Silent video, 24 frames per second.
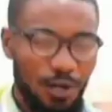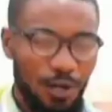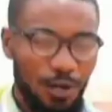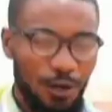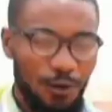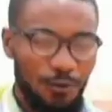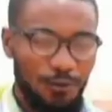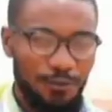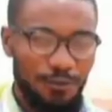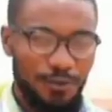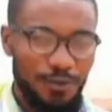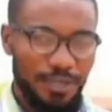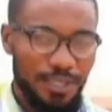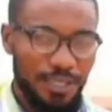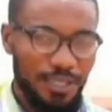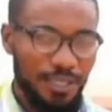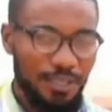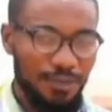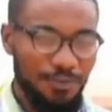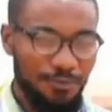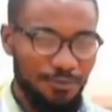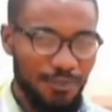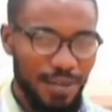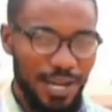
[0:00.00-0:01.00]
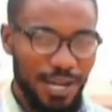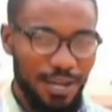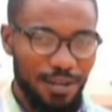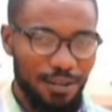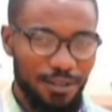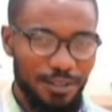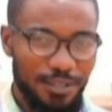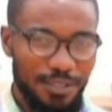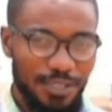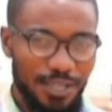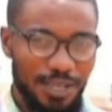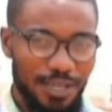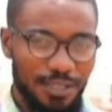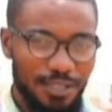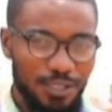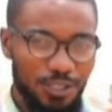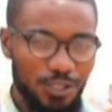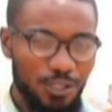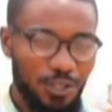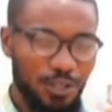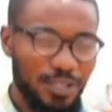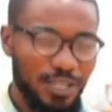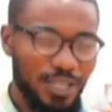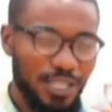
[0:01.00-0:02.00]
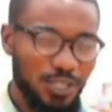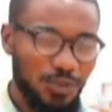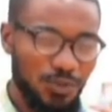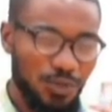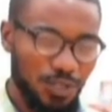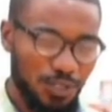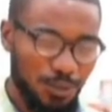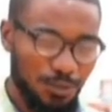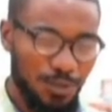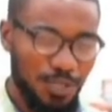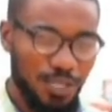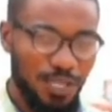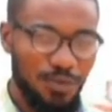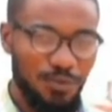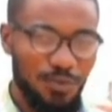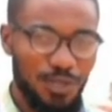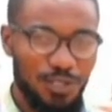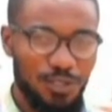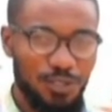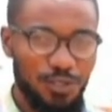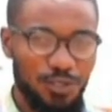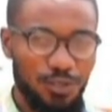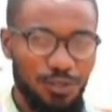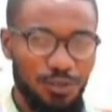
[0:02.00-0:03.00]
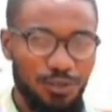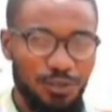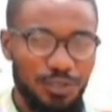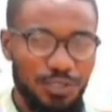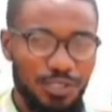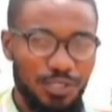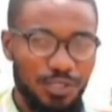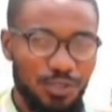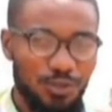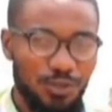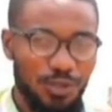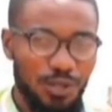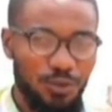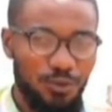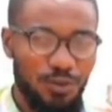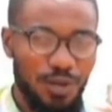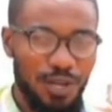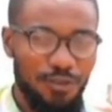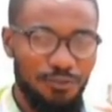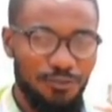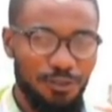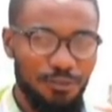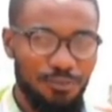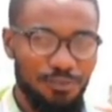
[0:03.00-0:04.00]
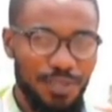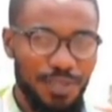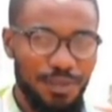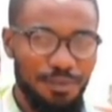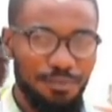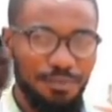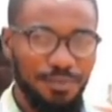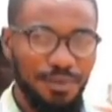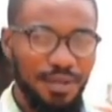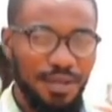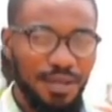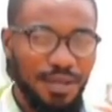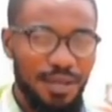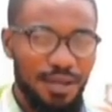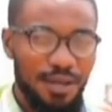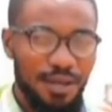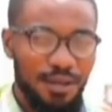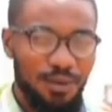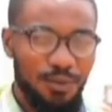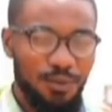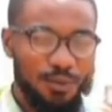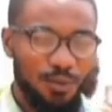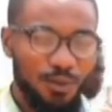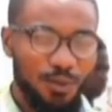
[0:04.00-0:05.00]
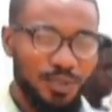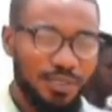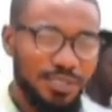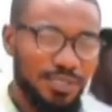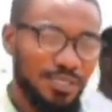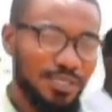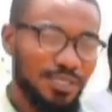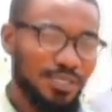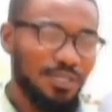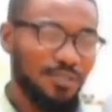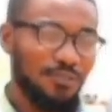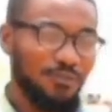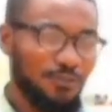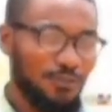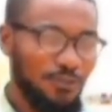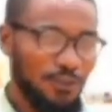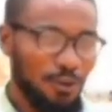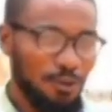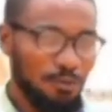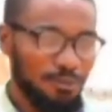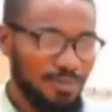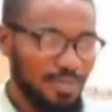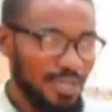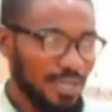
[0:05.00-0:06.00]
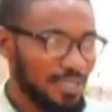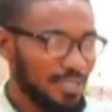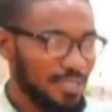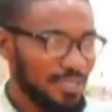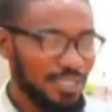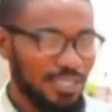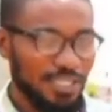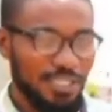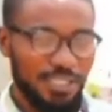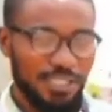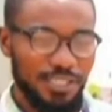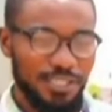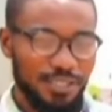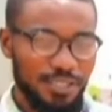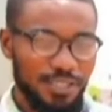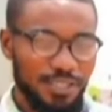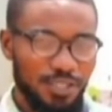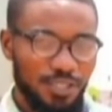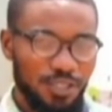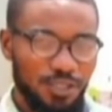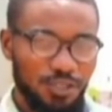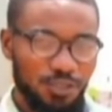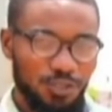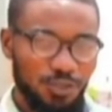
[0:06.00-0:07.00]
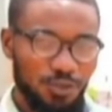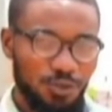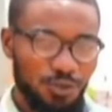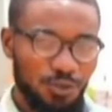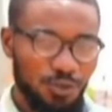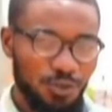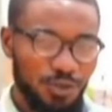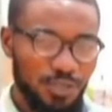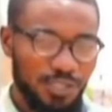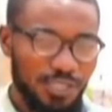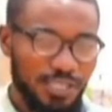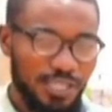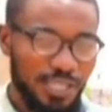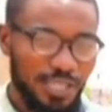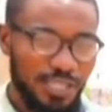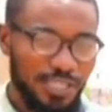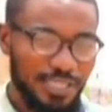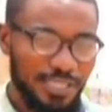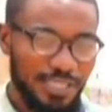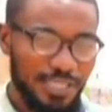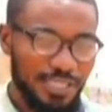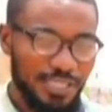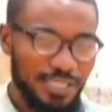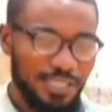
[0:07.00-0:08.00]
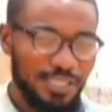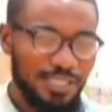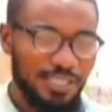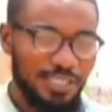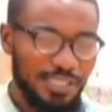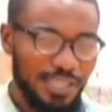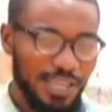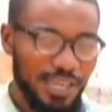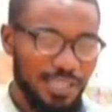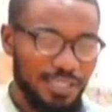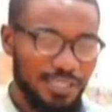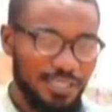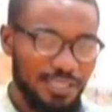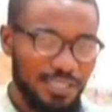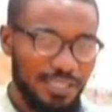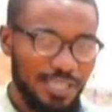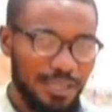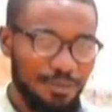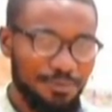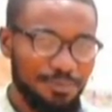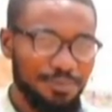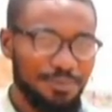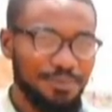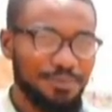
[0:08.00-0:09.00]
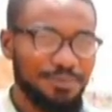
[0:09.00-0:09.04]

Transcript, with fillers: of the virus. Uh, join us, we're speaking with authorities to inquire from them what informed their decision to take this giant step.